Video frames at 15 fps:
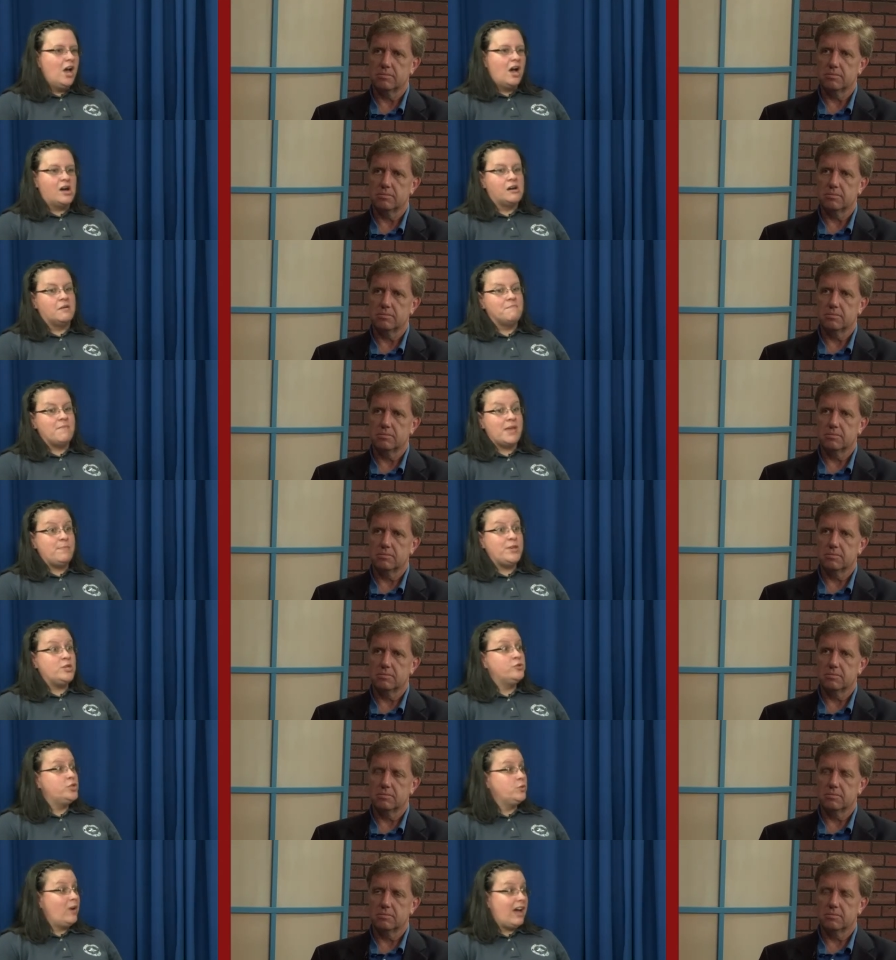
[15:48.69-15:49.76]
Speaker 1: Um, maybe
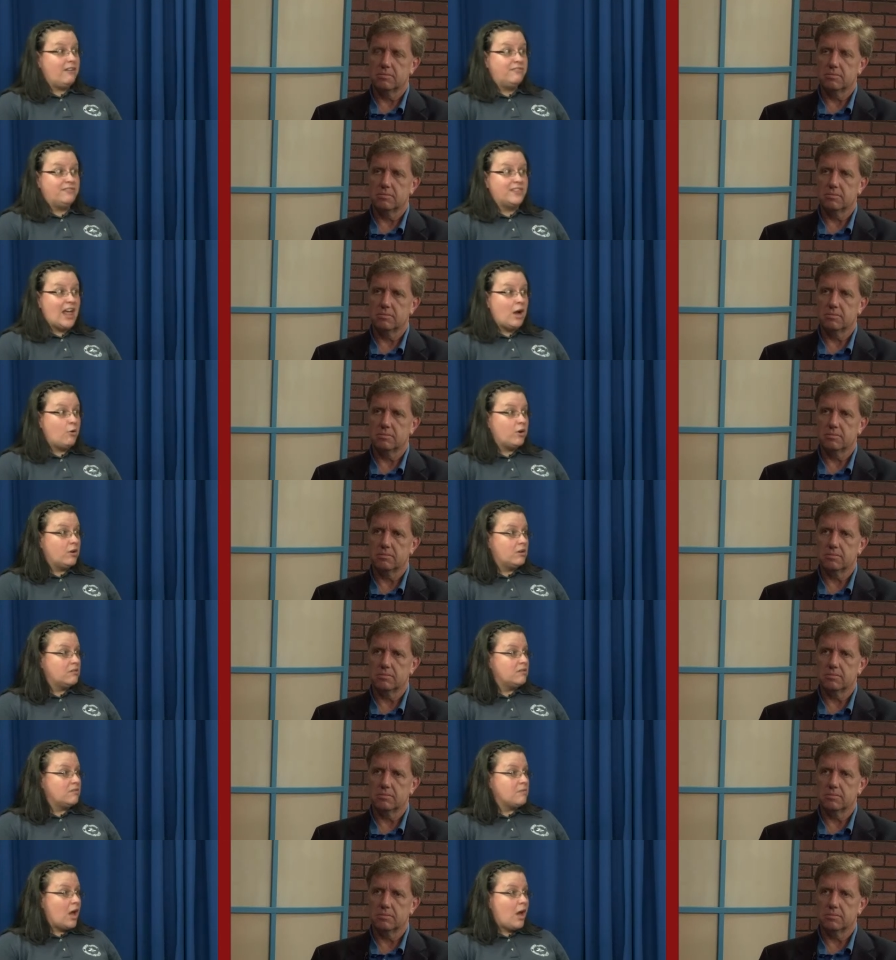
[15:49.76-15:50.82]
you do have
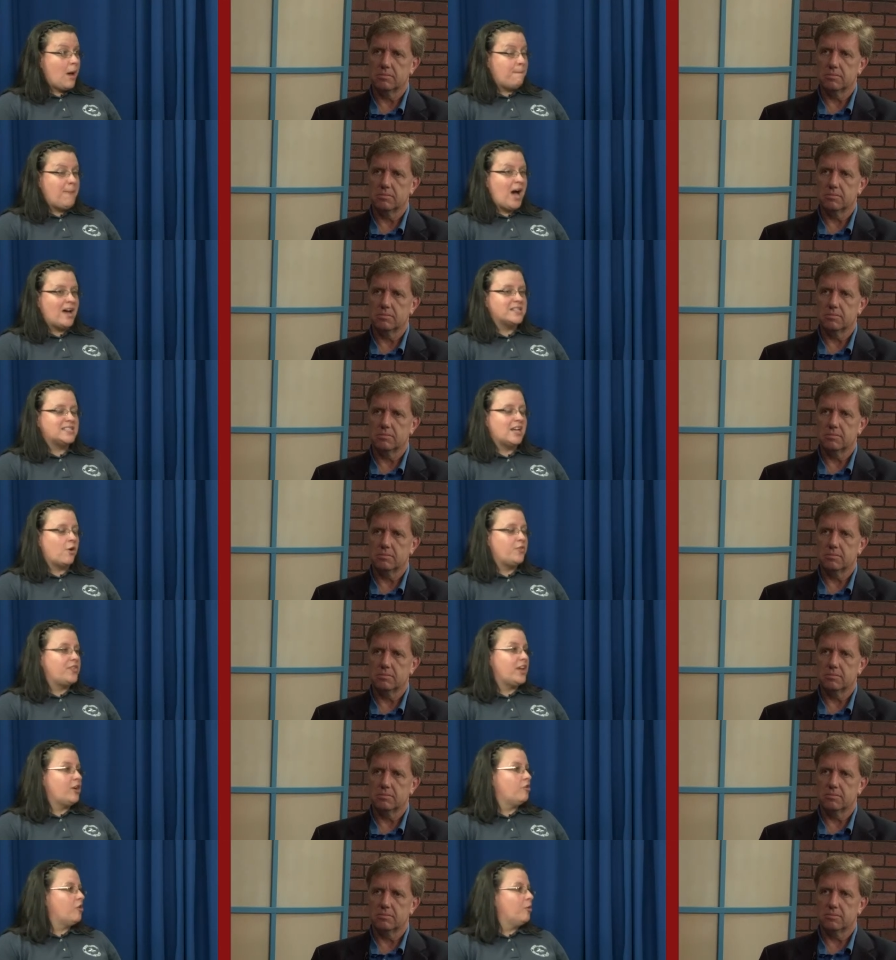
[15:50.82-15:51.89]
flower uh, pots
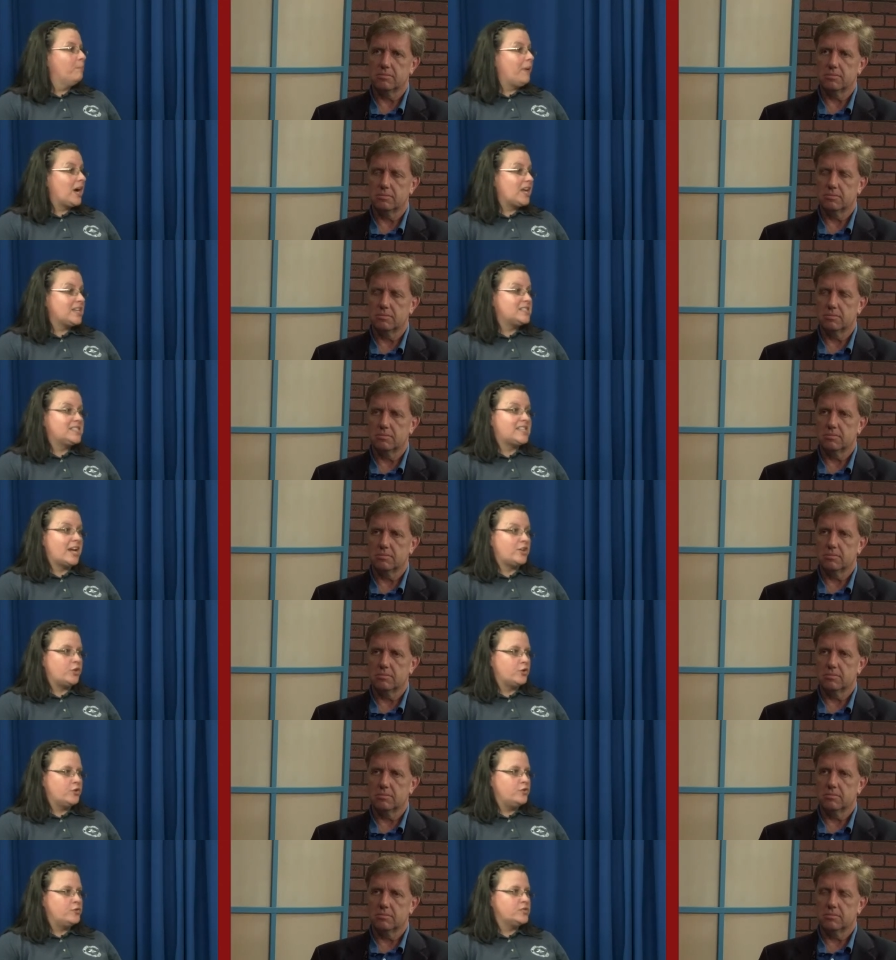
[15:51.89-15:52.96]
out there or buckets that
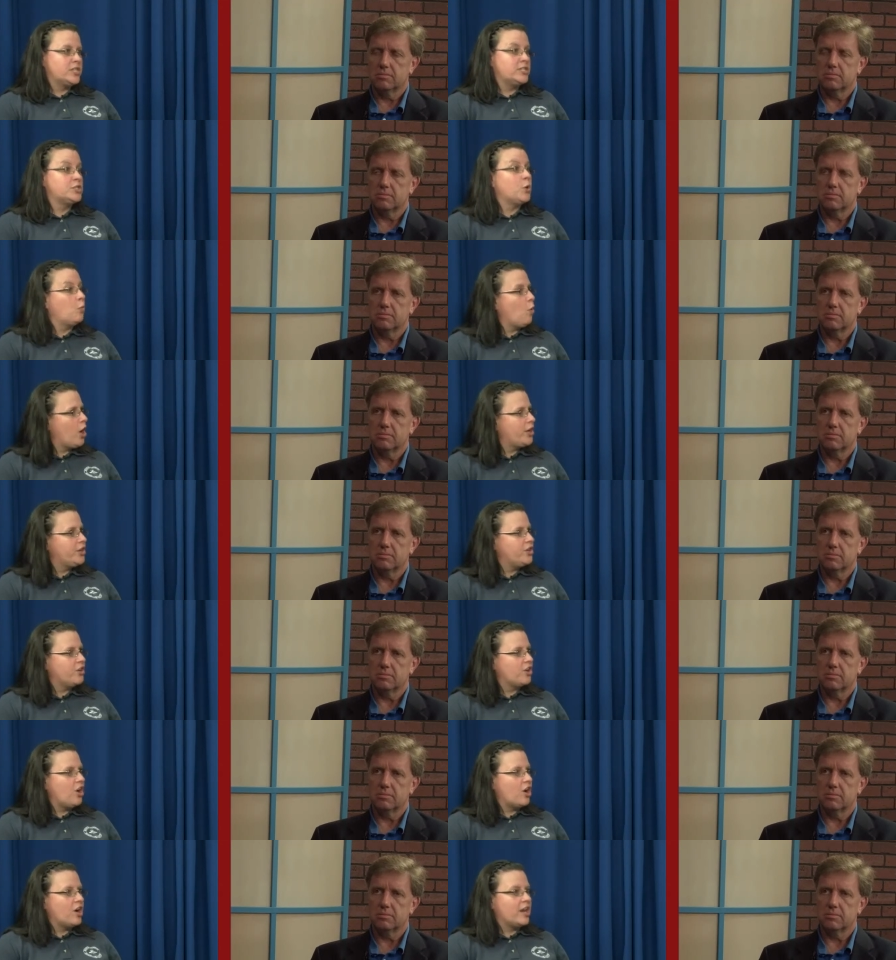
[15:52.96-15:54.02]
you're using to water
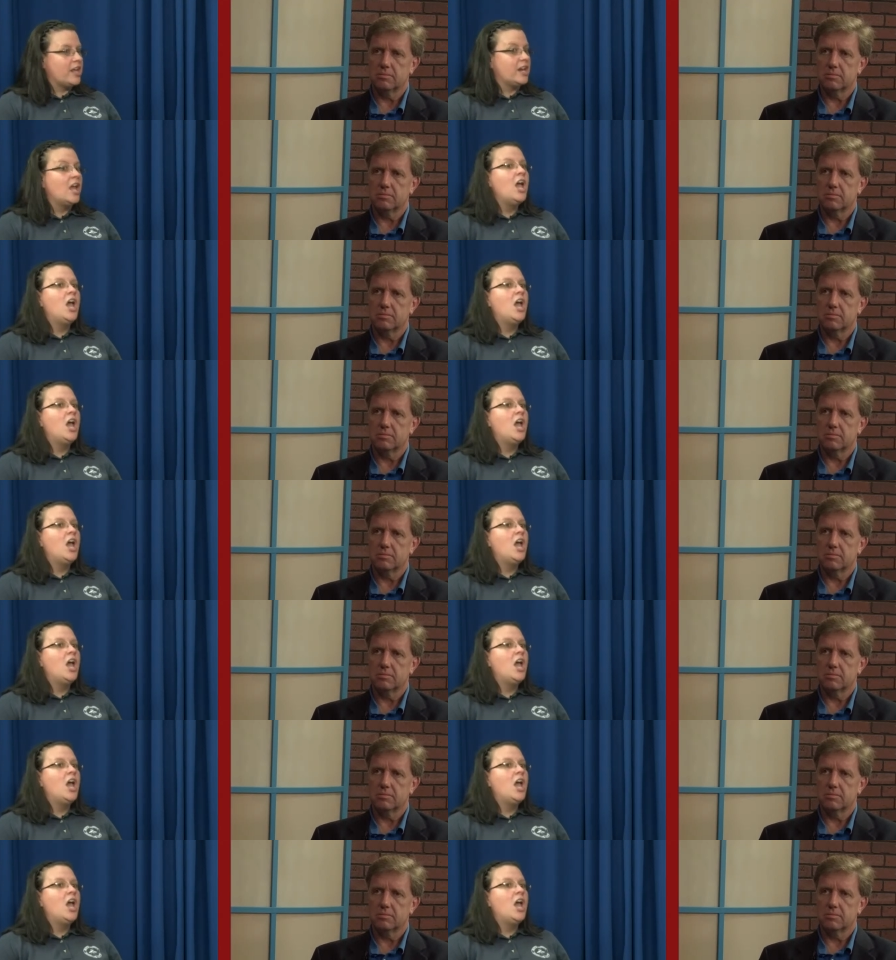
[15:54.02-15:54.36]
your garden.